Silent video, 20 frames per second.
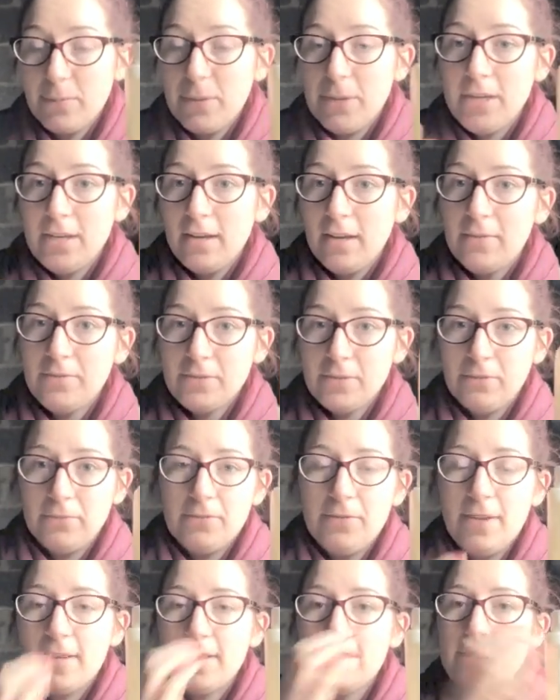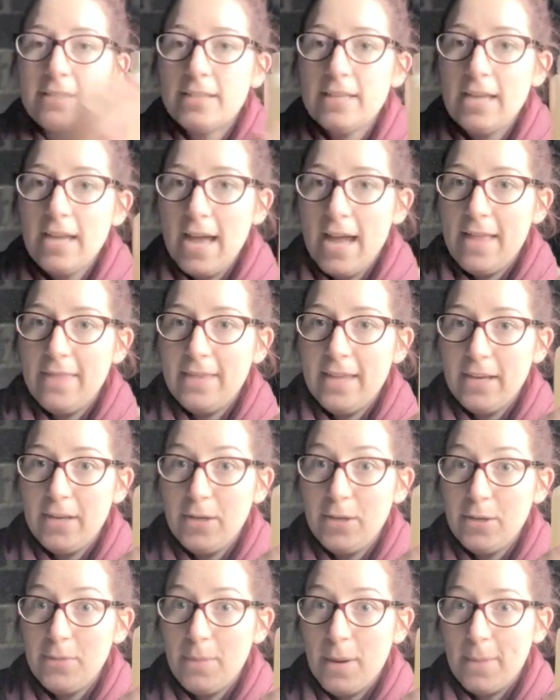Put your gloves on first and then
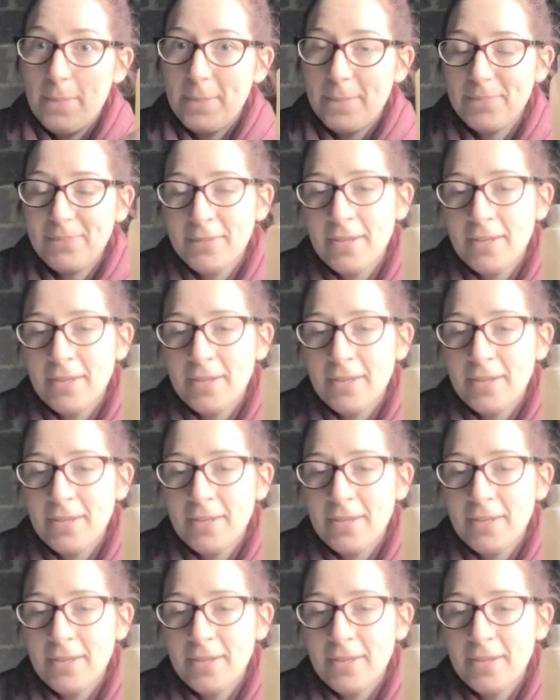lube up.